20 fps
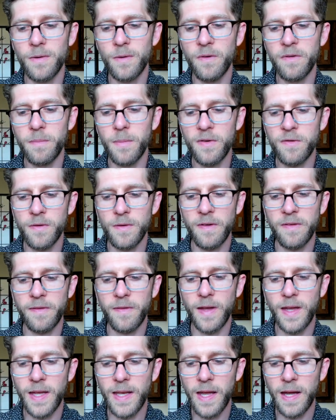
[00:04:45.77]
whose mission is
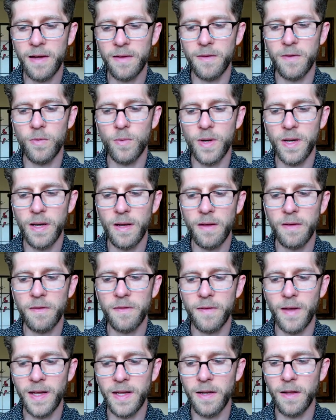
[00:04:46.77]
to connect and organize
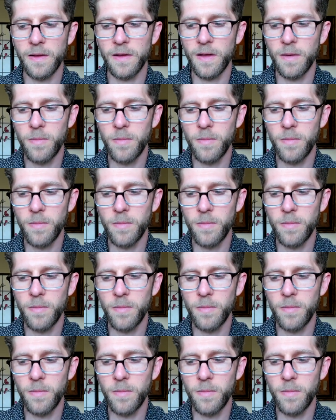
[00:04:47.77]
psychedelic